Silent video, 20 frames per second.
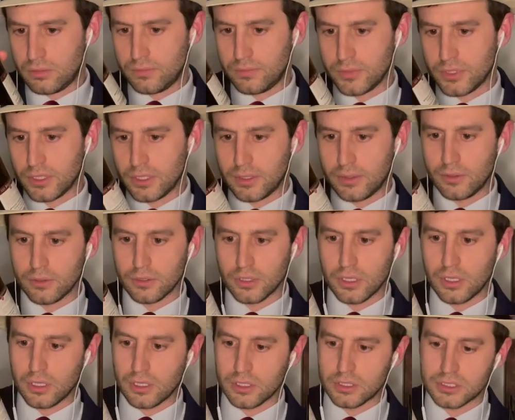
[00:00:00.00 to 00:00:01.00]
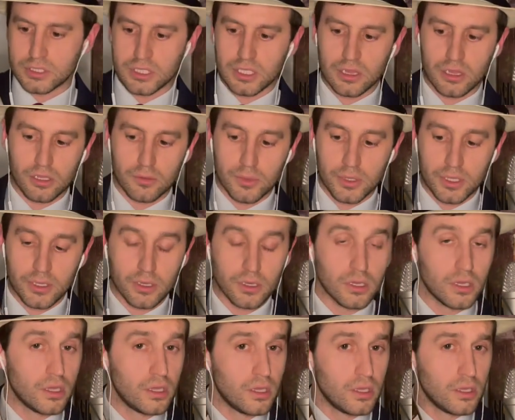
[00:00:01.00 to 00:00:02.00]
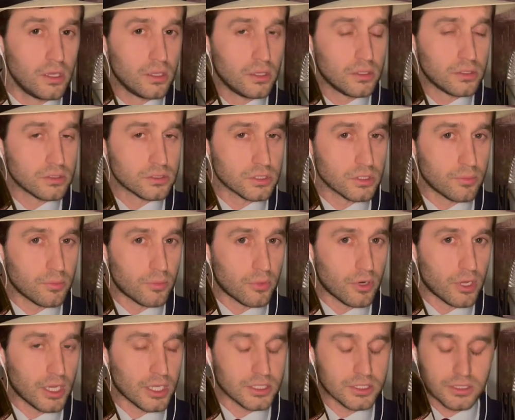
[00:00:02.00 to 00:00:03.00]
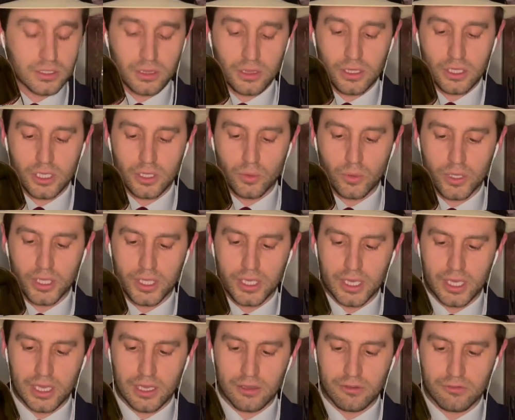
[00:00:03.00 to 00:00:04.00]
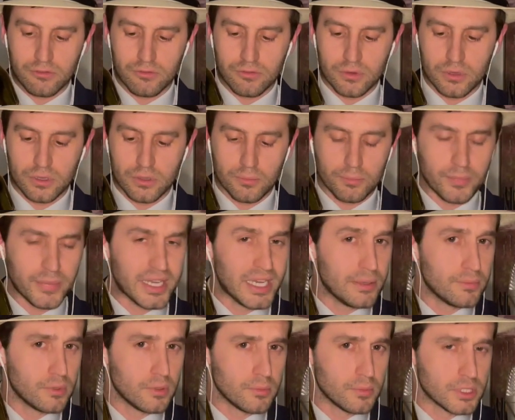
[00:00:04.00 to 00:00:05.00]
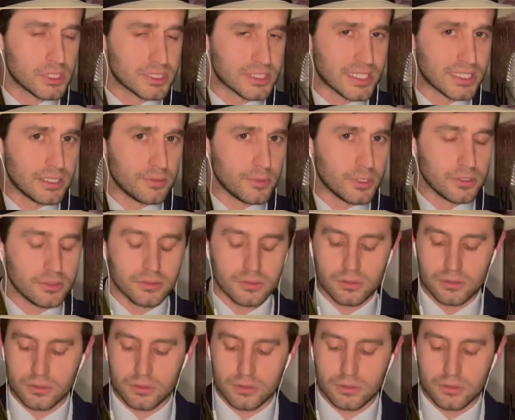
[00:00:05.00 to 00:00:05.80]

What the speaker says: yeah, okay, I can see a little bit here. Surprisingly, we have minimum sediment.